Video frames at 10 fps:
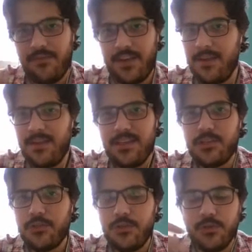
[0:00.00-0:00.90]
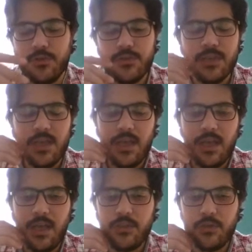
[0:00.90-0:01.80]
if I need to use
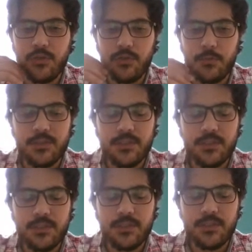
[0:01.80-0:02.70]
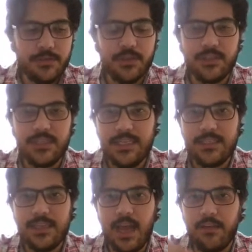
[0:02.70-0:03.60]
to put subtitles here in
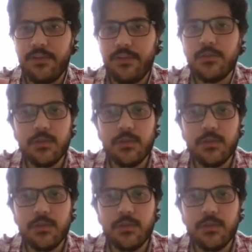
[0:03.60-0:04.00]
this video,